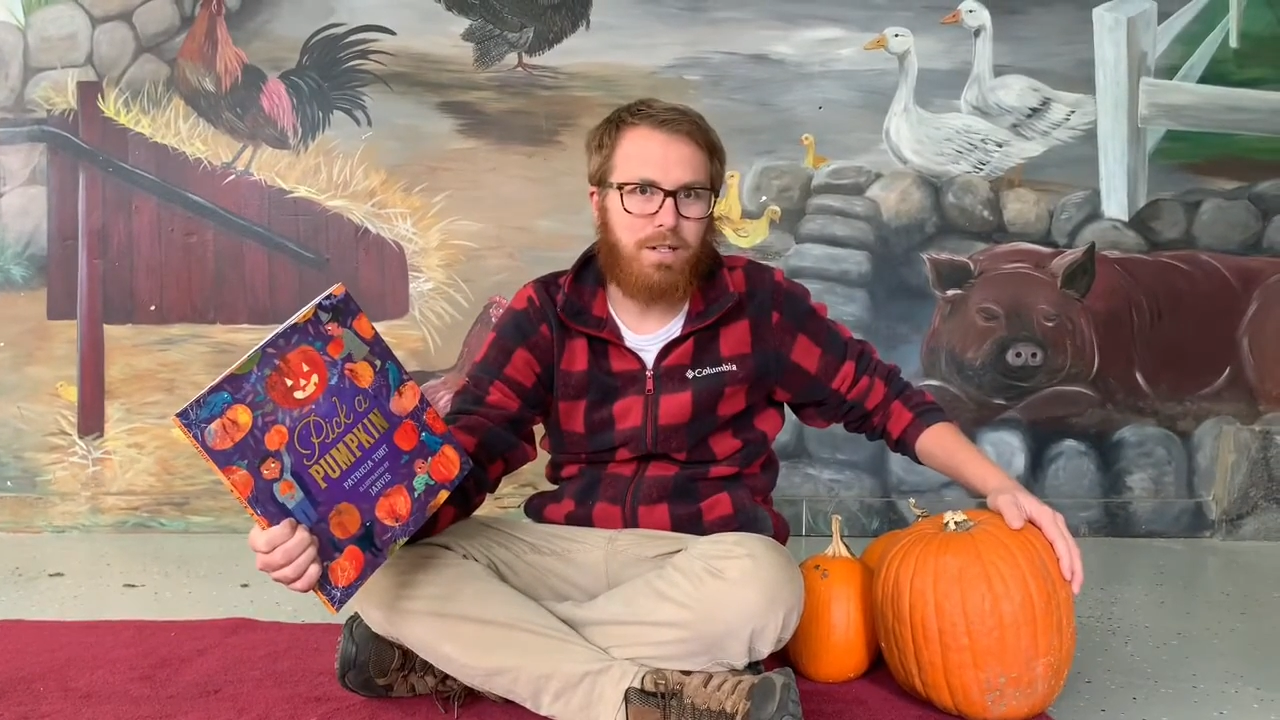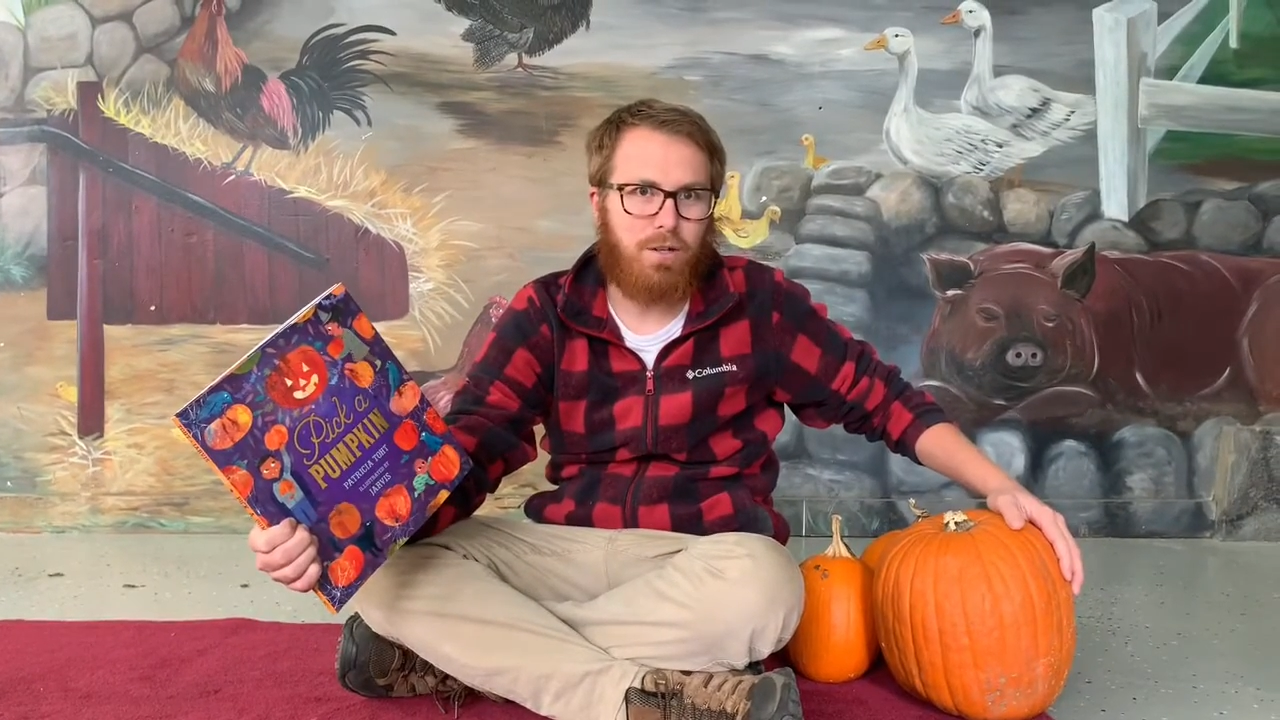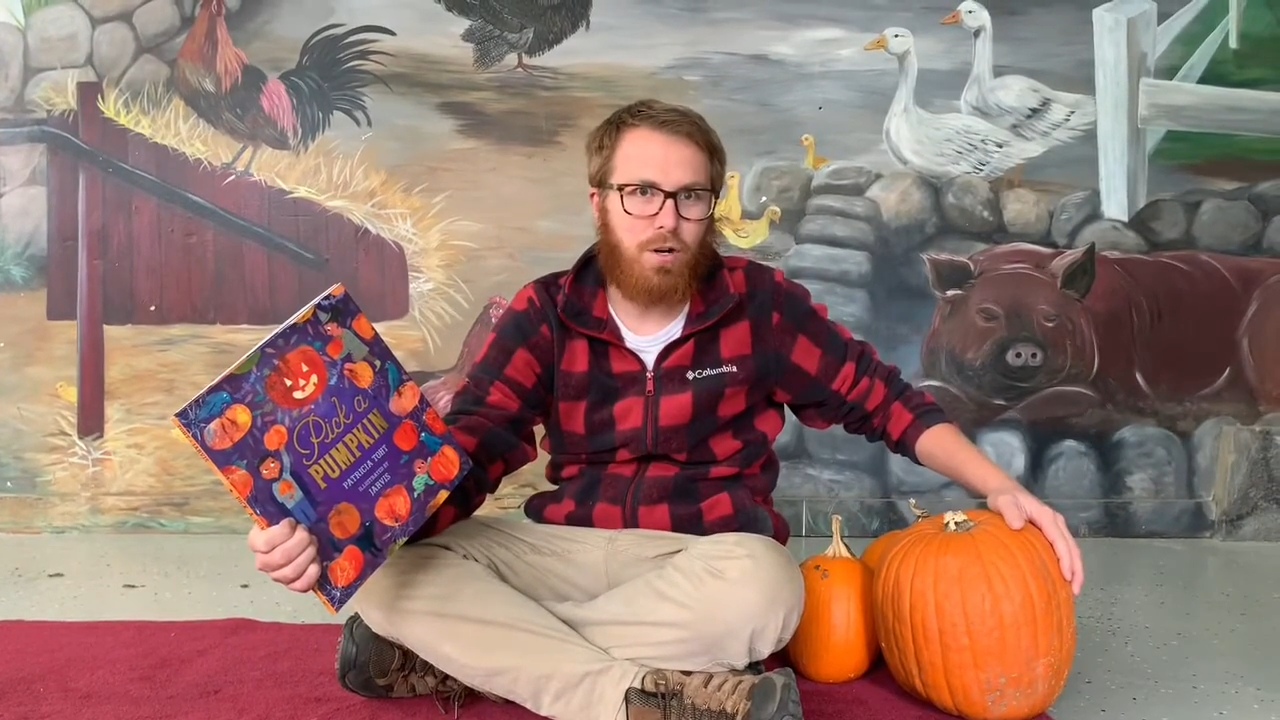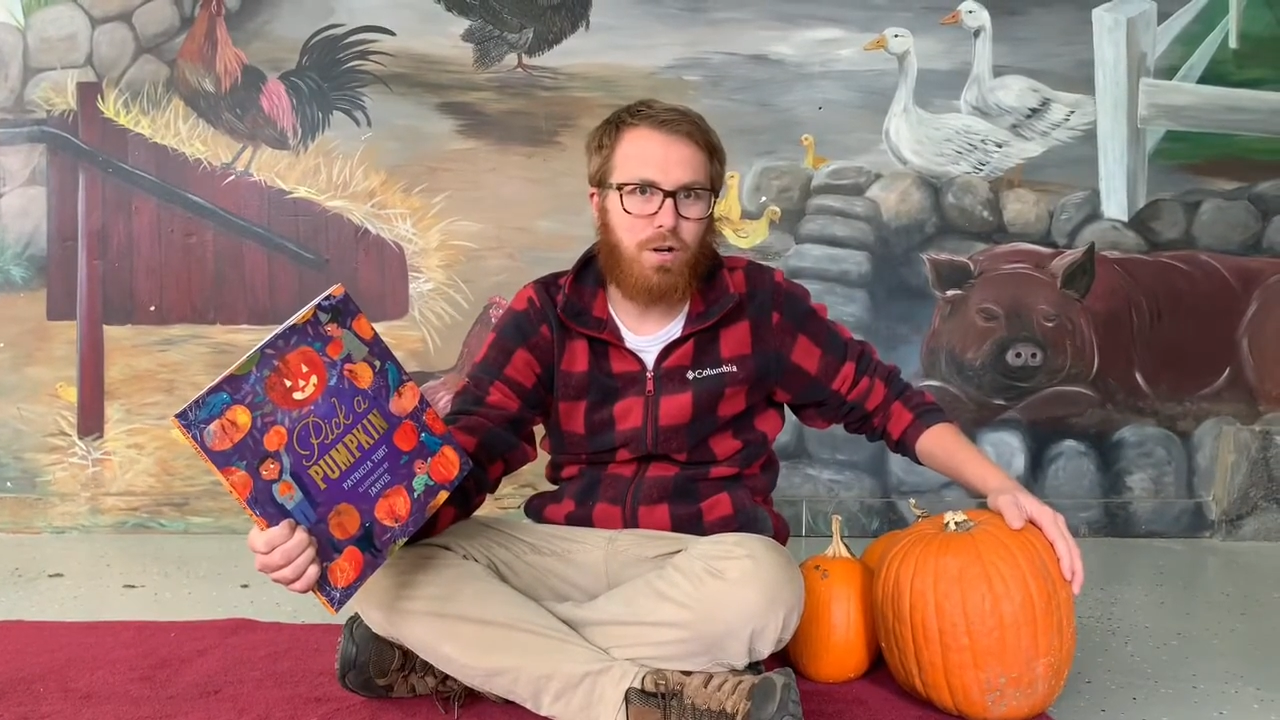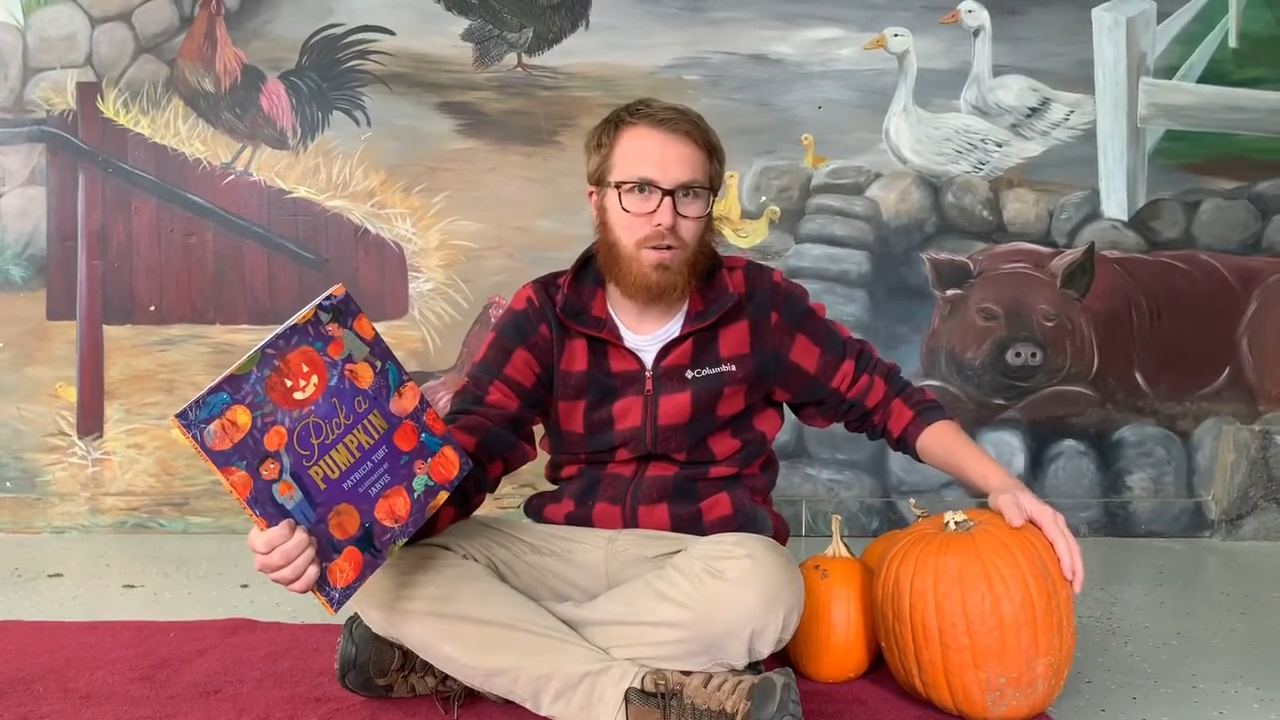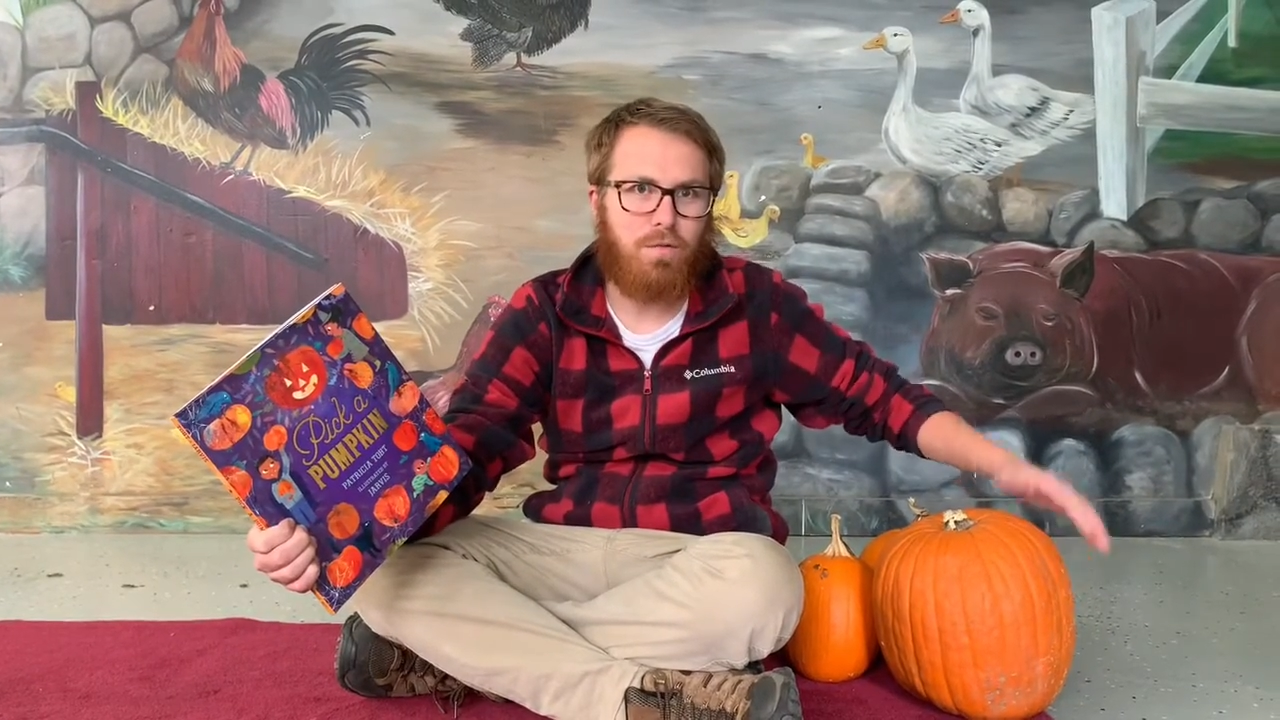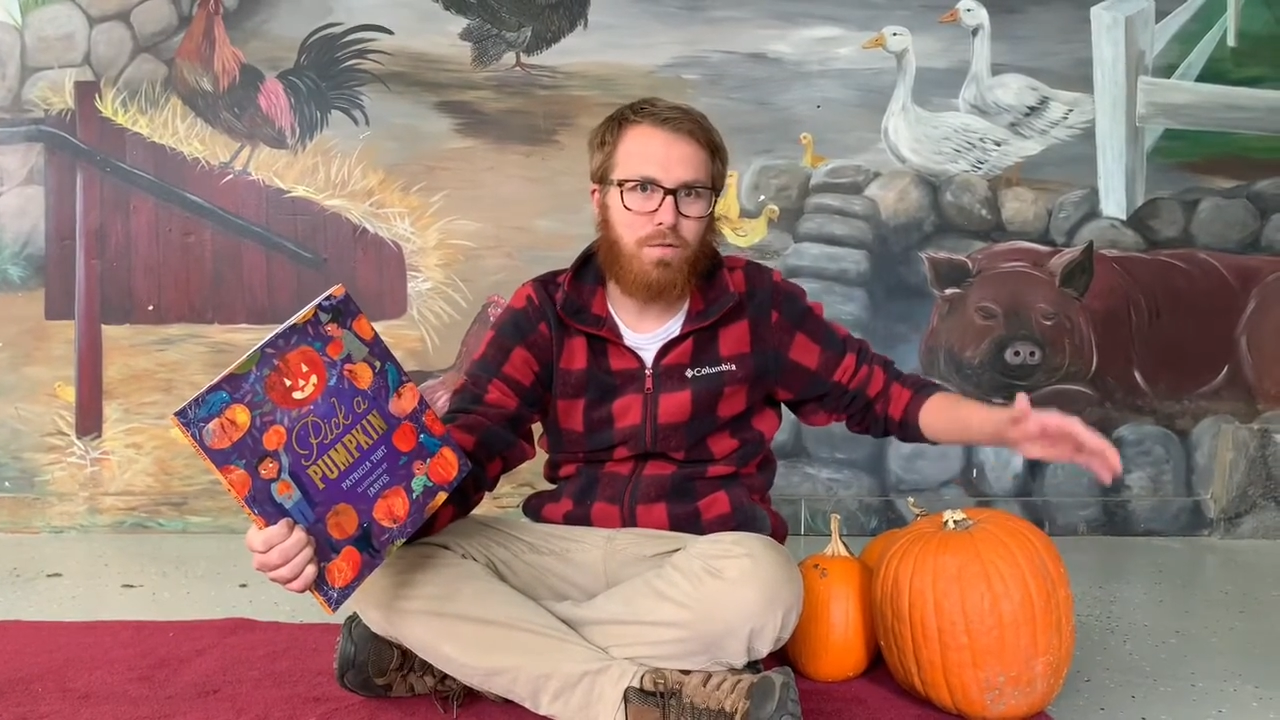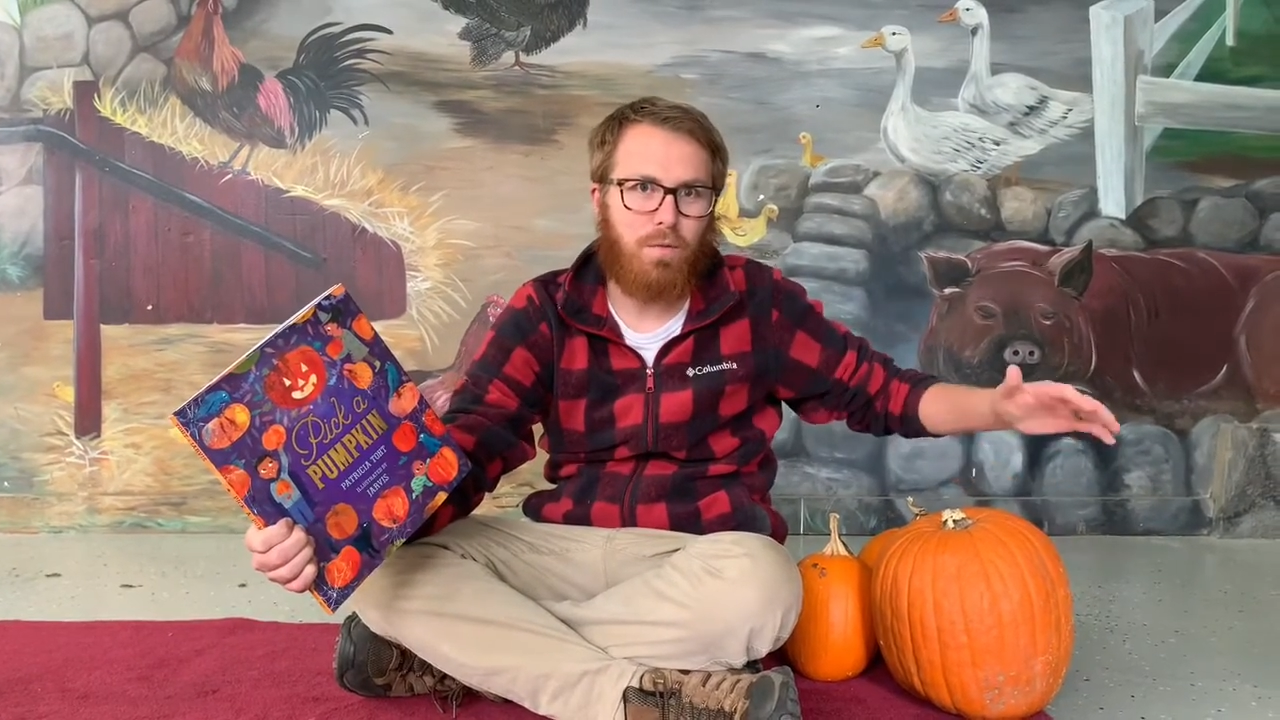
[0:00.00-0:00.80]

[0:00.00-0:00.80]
to carve